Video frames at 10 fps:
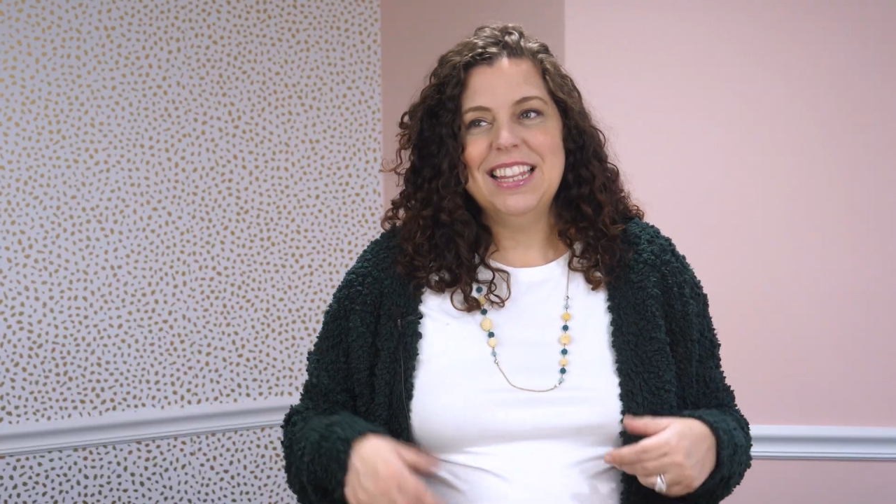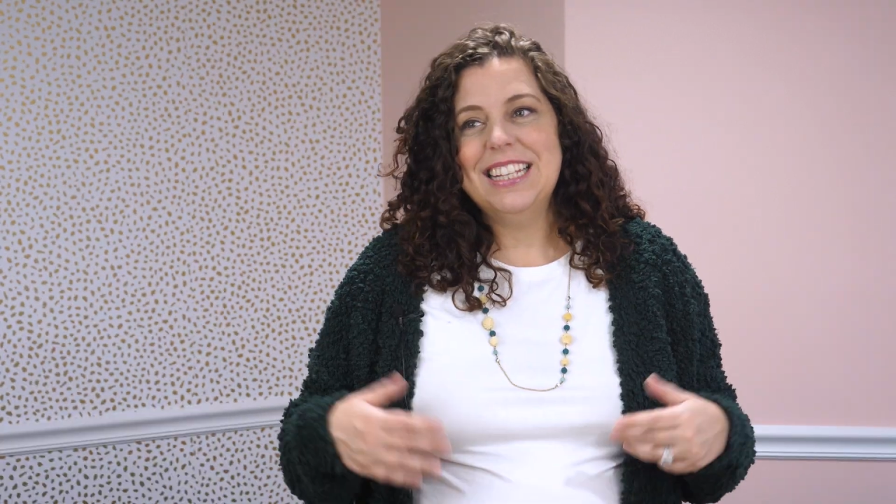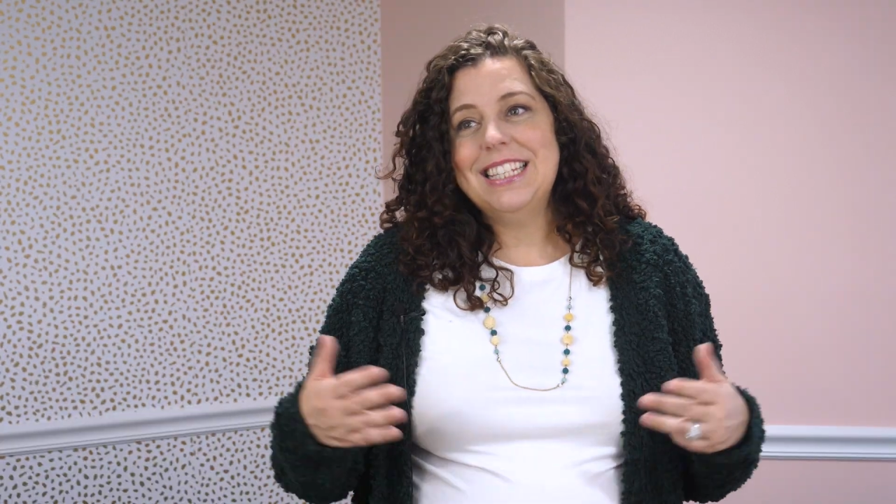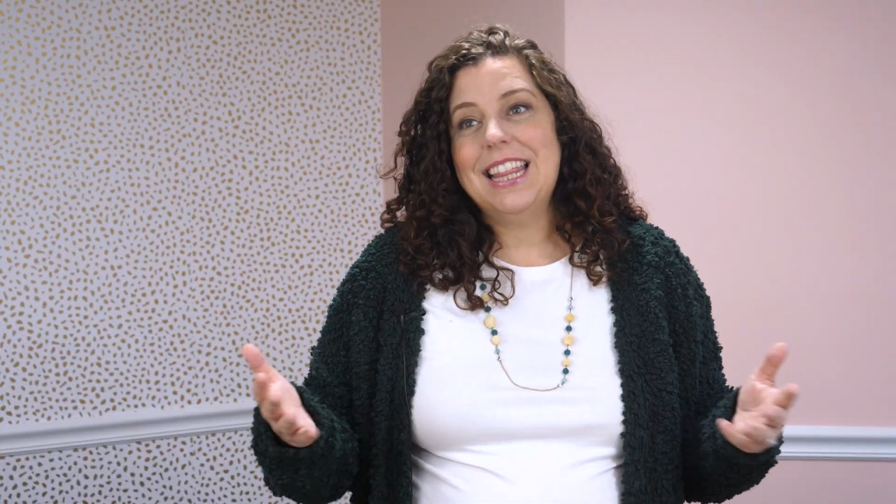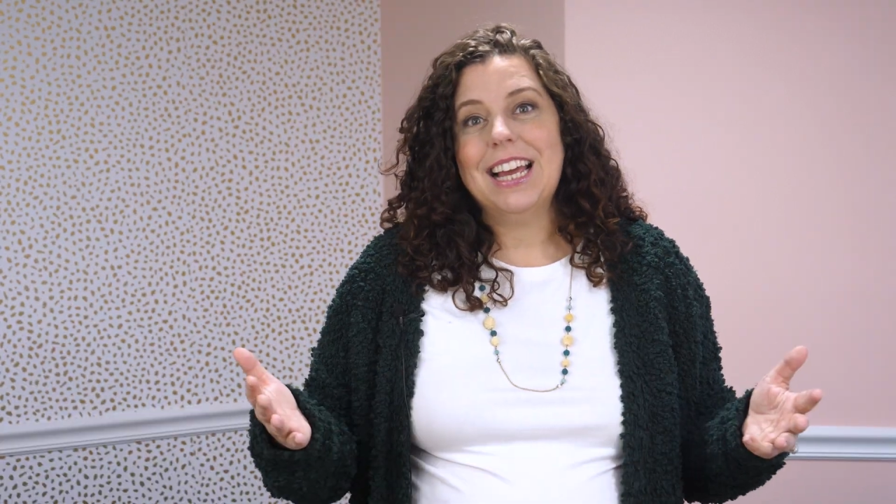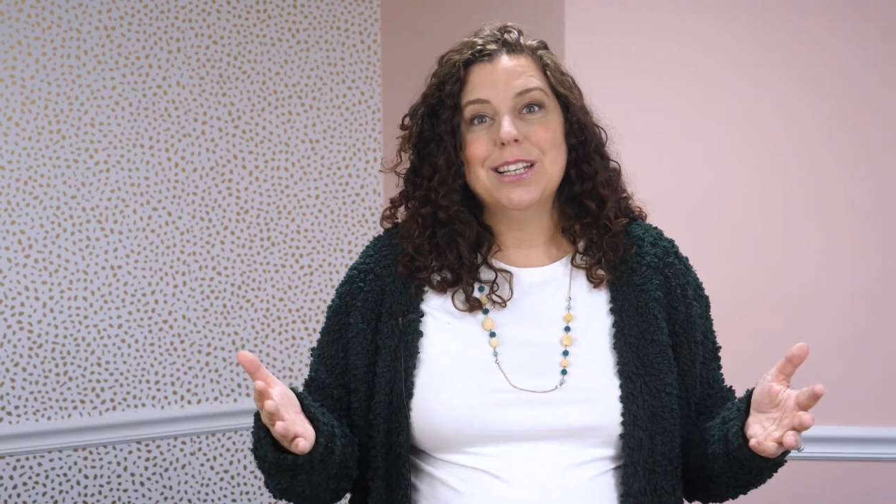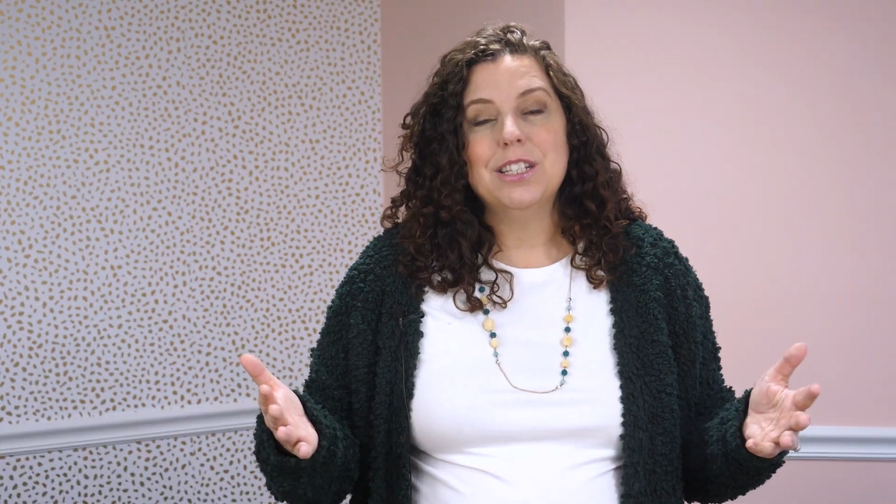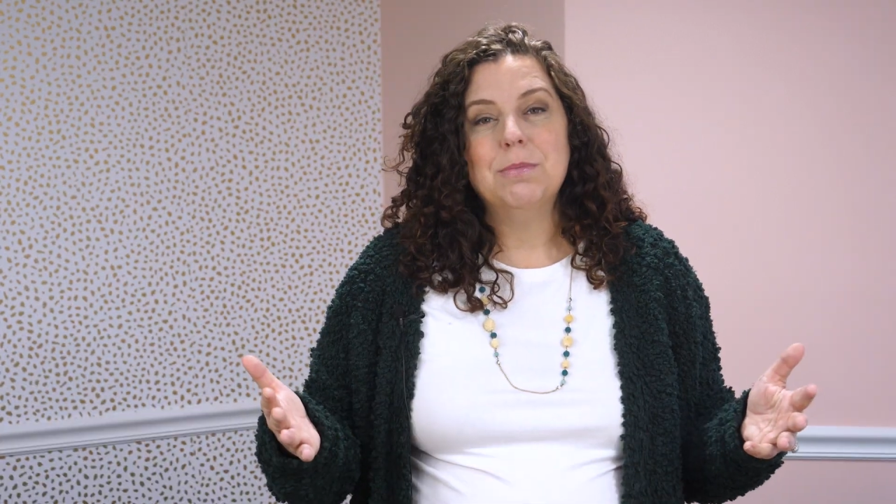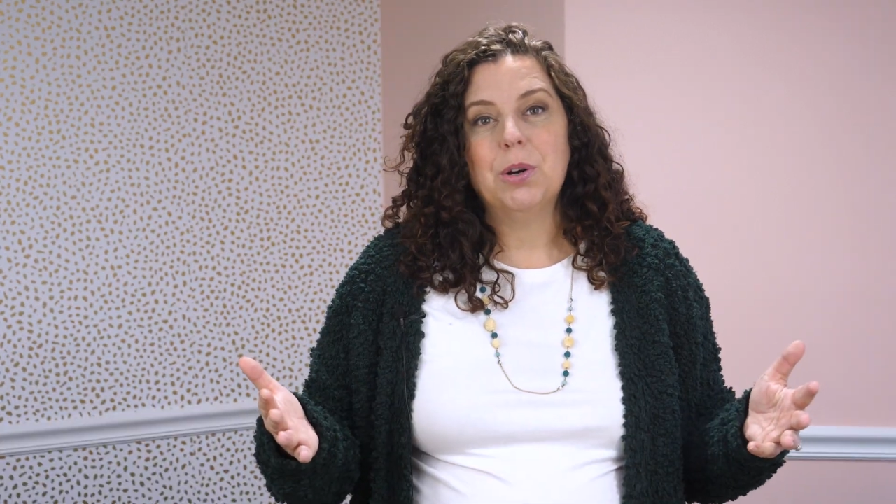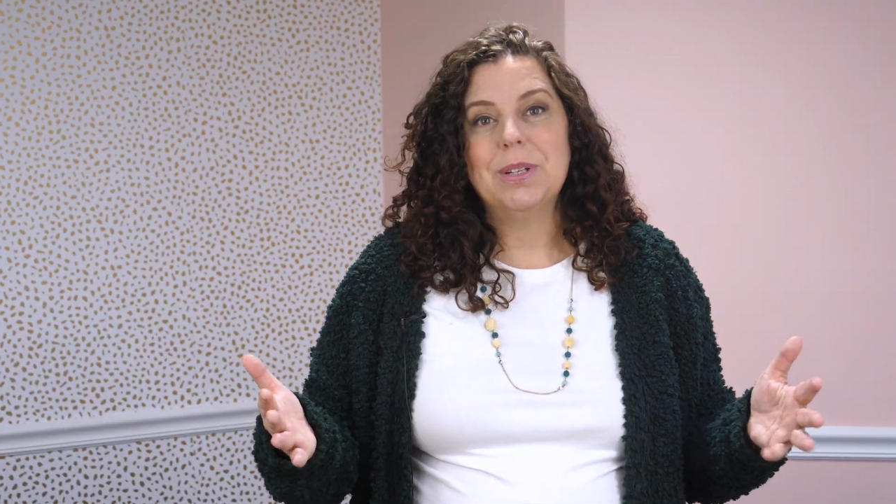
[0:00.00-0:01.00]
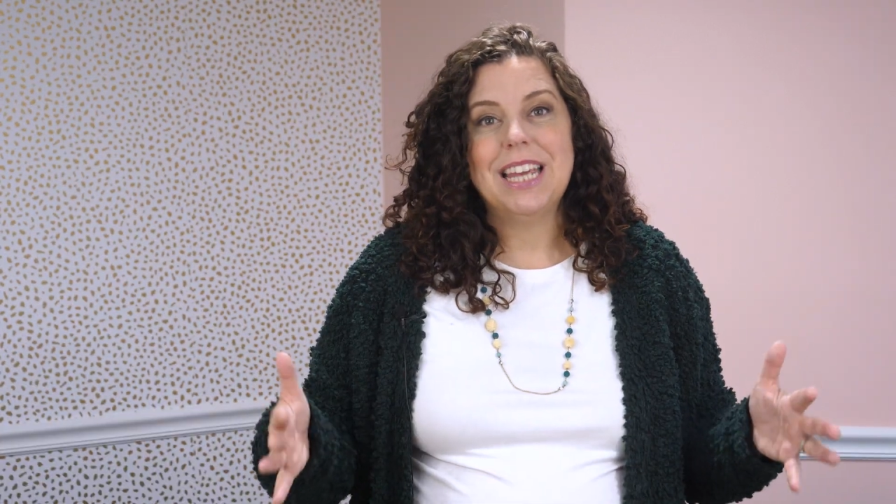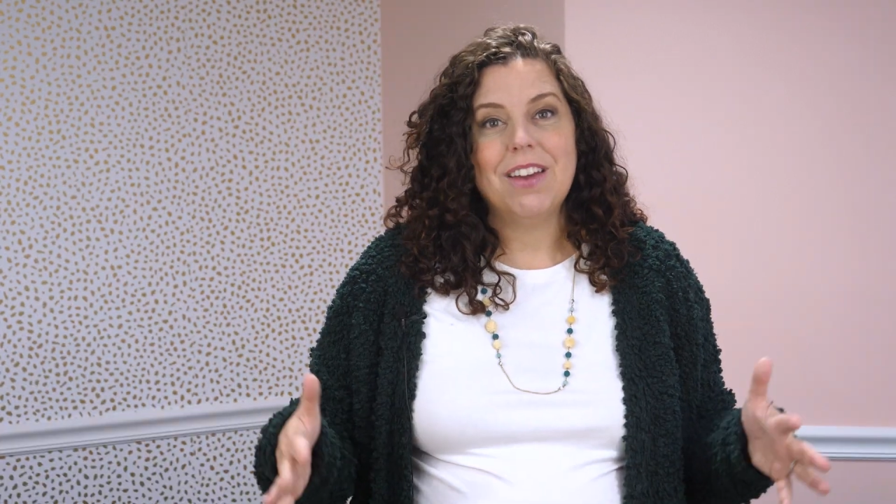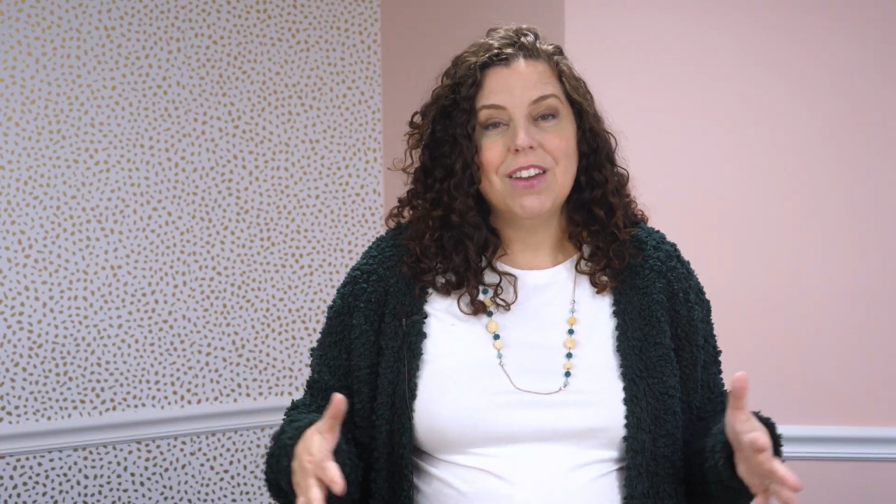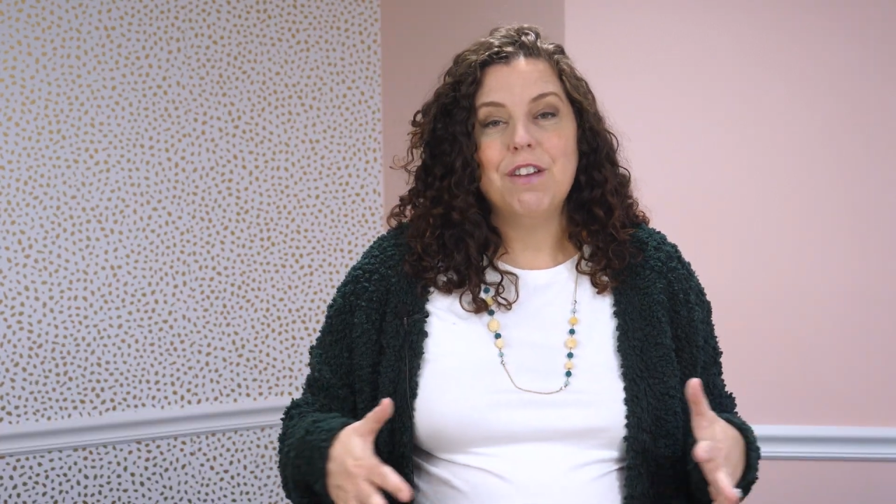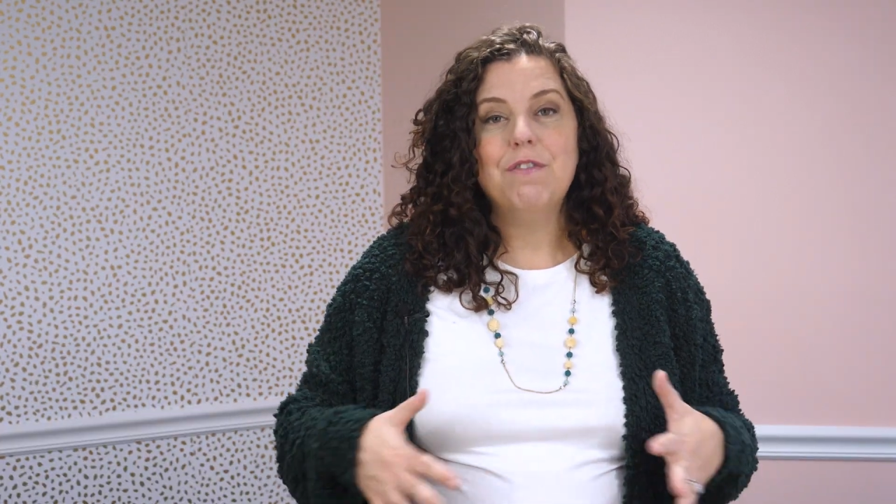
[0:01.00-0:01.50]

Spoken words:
And let's say the customer was given